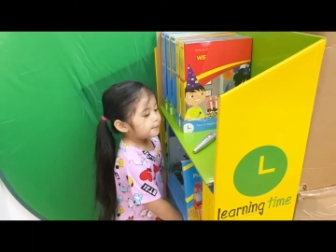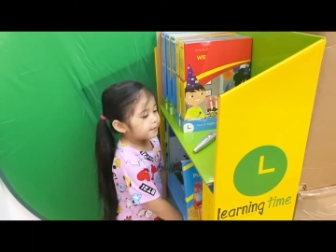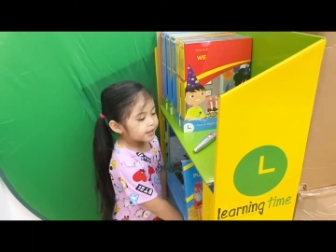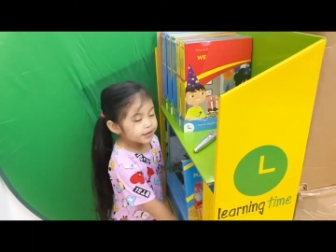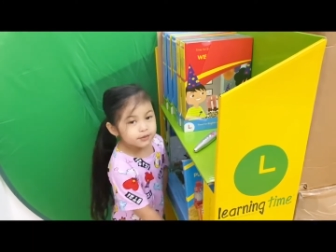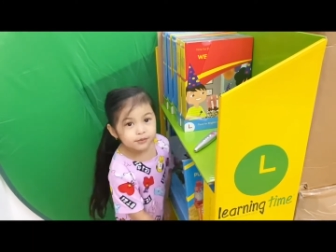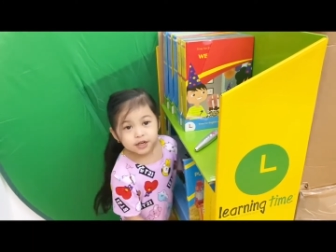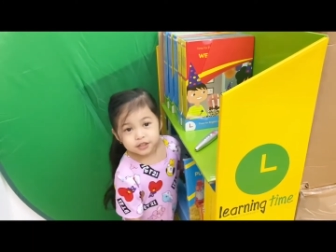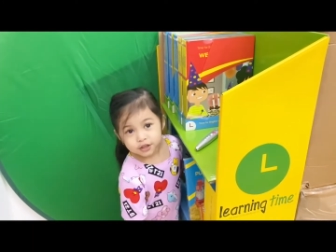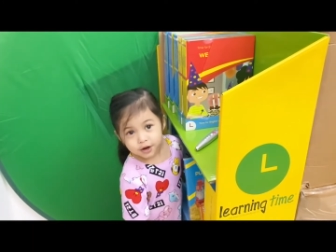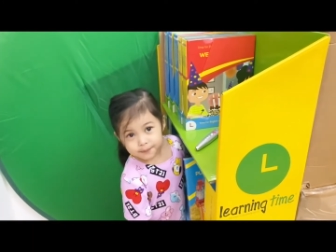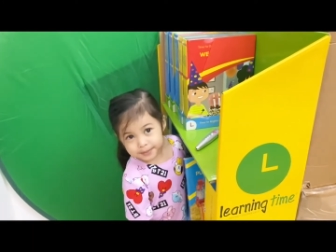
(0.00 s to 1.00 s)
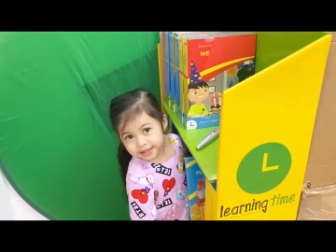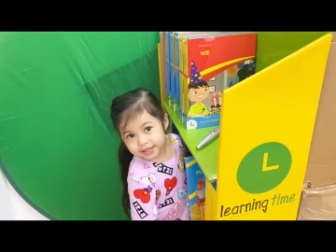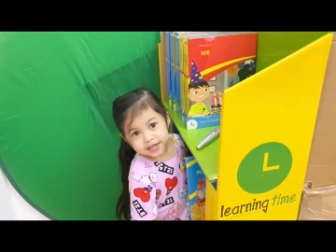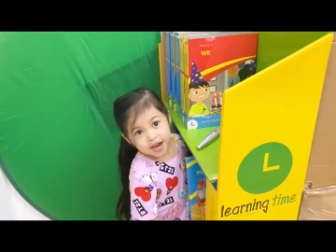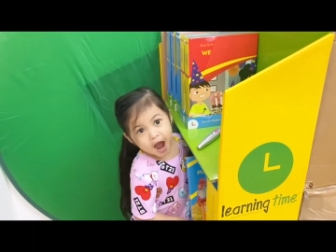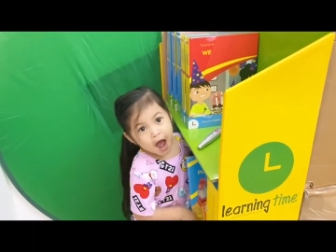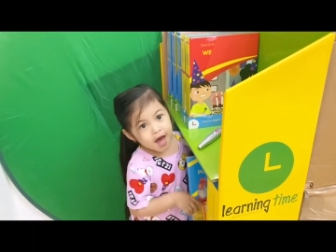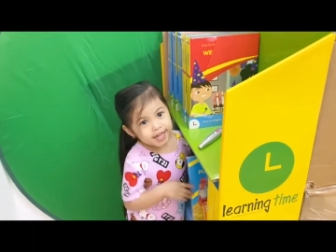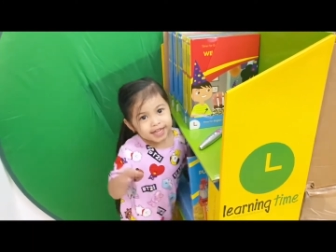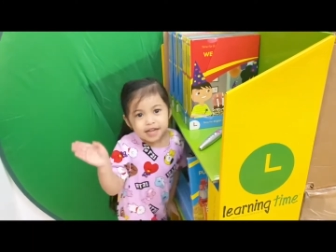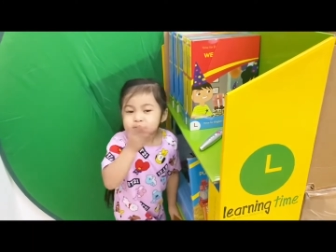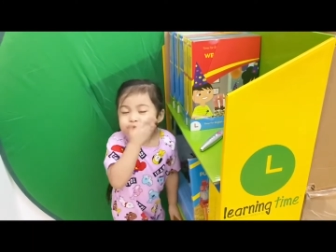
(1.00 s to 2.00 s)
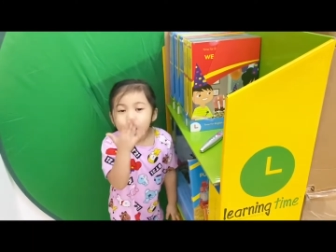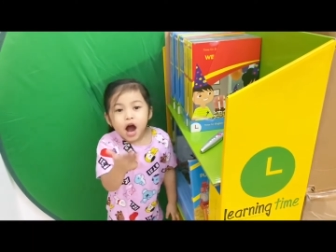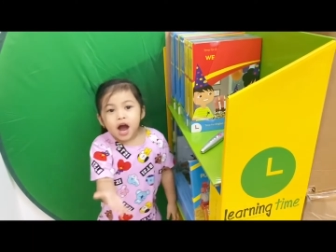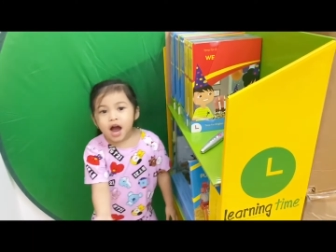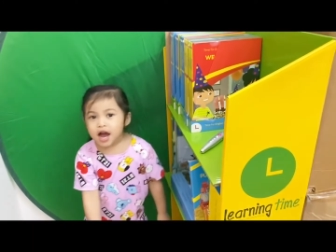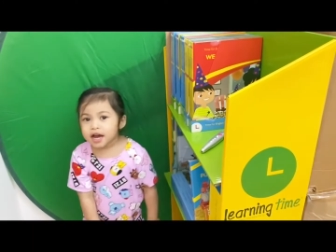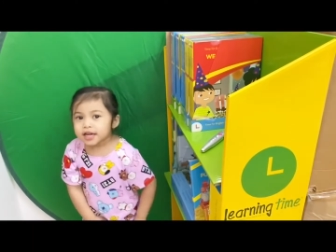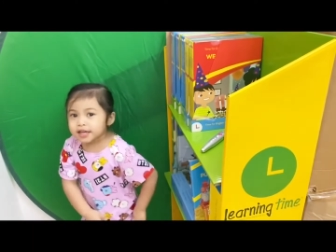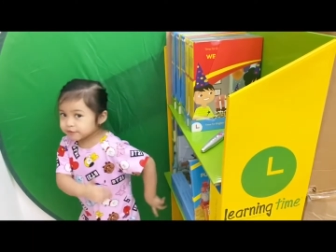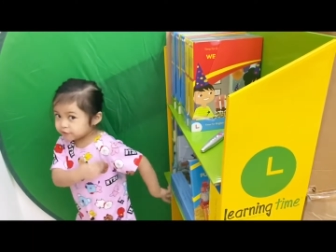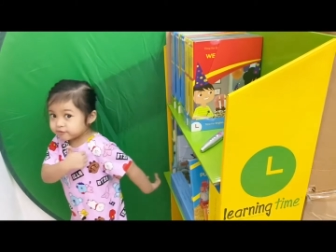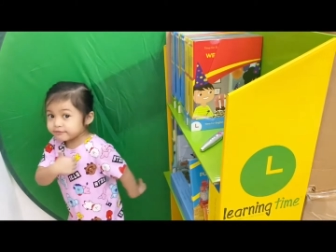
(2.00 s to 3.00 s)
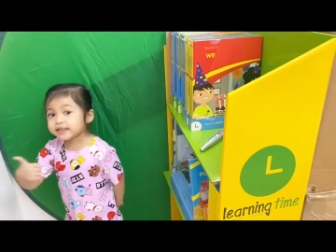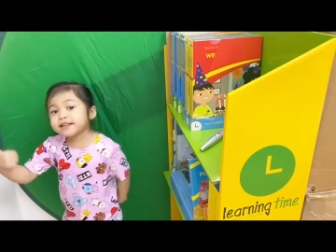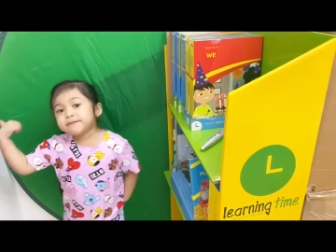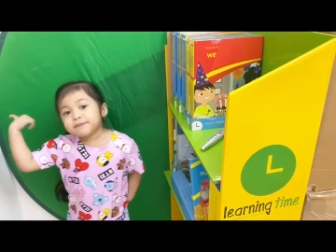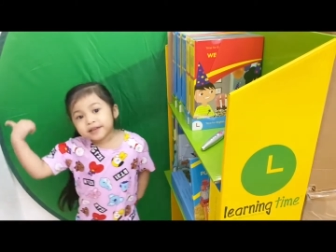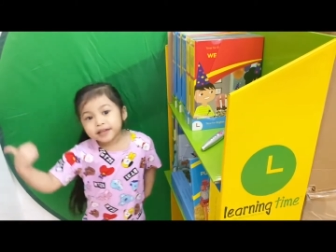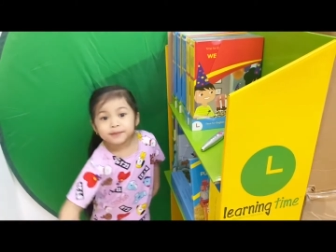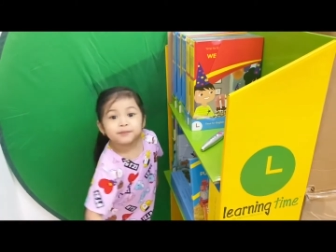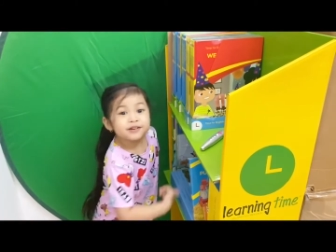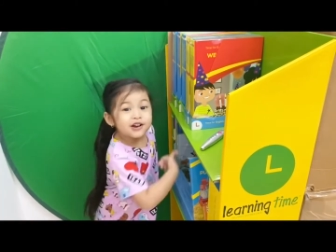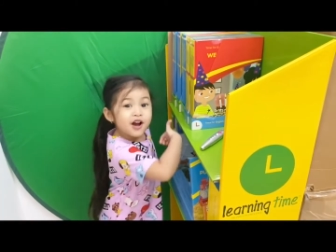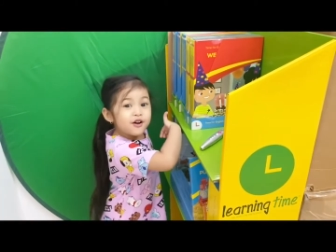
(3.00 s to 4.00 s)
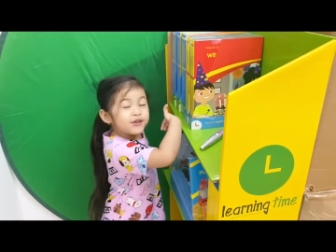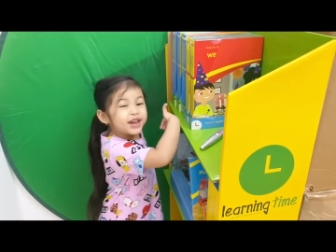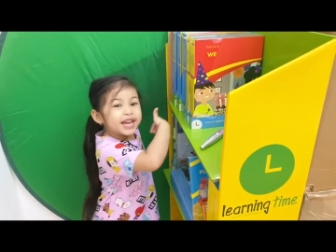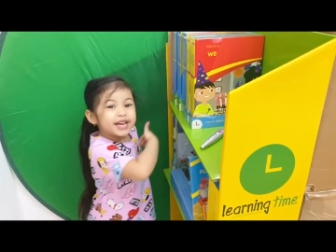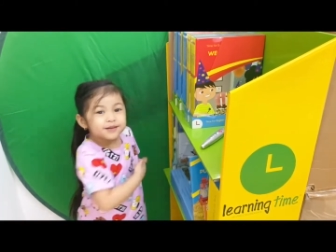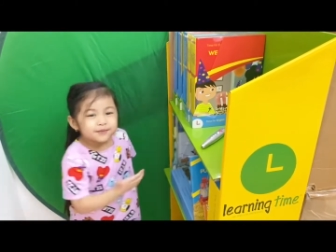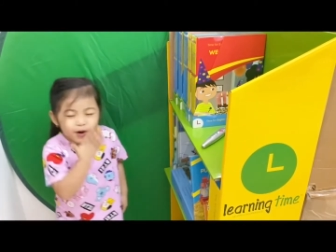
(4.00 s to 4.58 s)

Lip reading: Please watch our videos. And keep going.